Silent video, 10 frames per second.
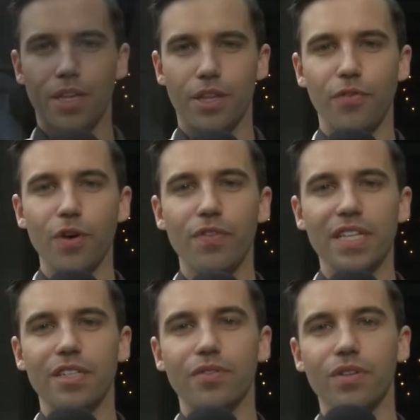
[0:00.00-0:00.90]
The film
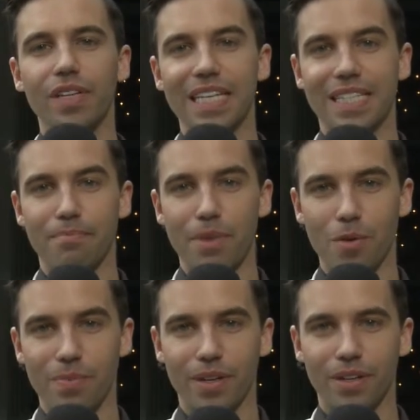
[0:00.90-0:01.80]
festival is in
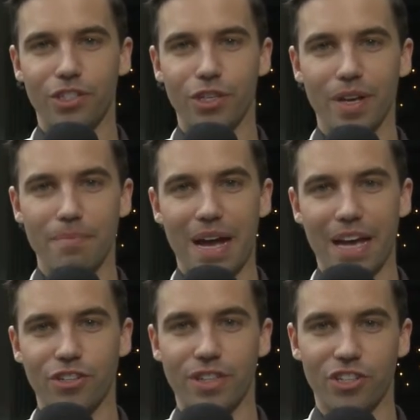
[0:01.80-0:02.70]
Melbourne during
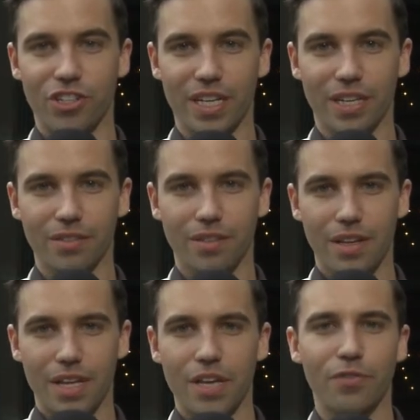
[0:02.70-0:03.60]
March this year.
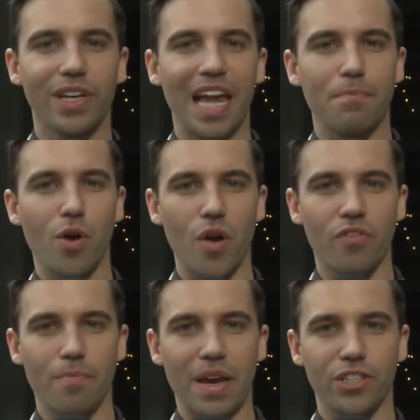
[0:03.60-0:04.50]
If you'd like more
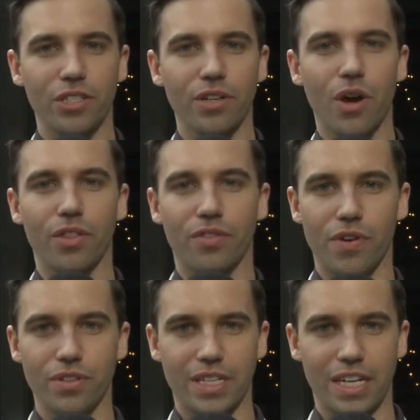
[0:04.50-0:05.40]
information on the
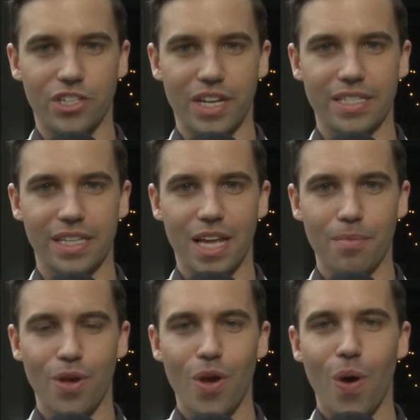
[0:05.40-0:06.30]
Falsetto Jazz
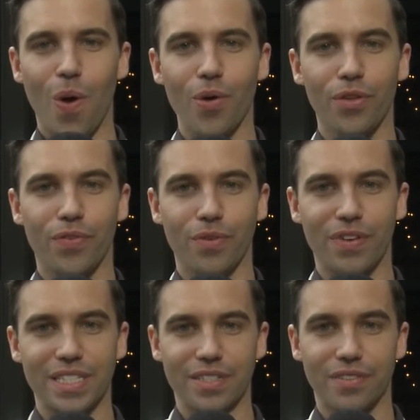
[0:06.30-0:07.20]
Club or the film
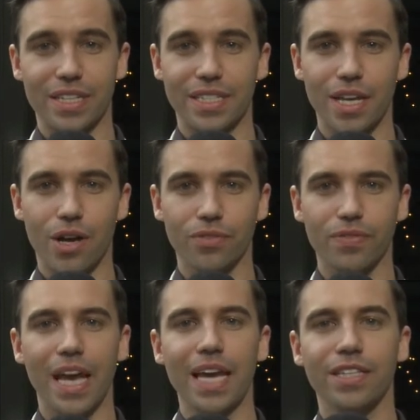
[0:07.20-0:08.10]
festival
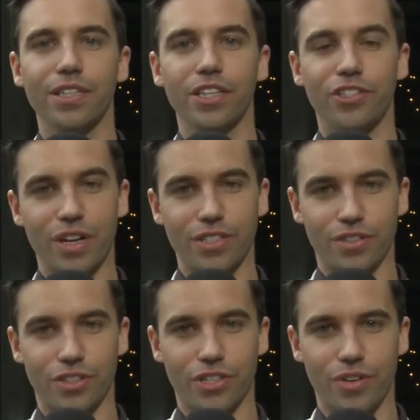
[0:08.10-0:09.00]
itself, head to the address
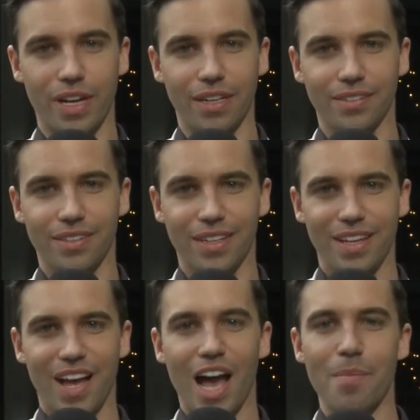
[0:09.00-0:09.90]
on the screen.
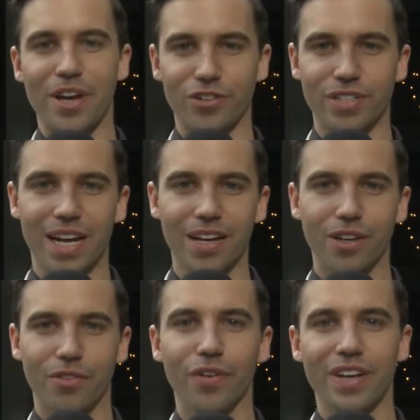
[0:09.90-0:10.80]
I'm Andrew Tuck
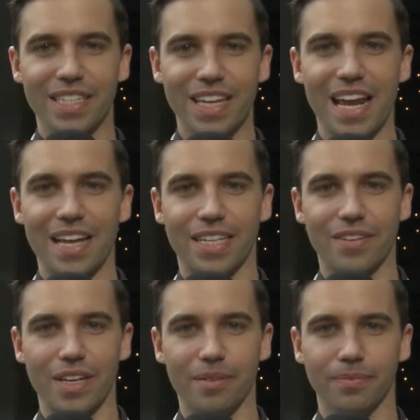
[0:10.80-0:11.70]
for Inside Out
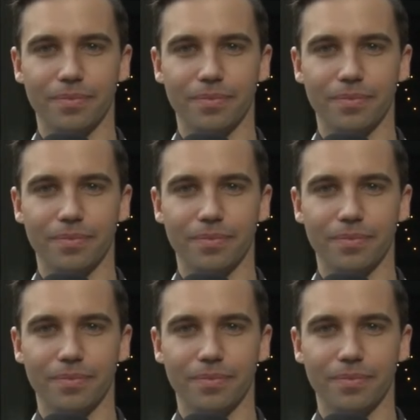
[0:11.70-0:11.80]
TV.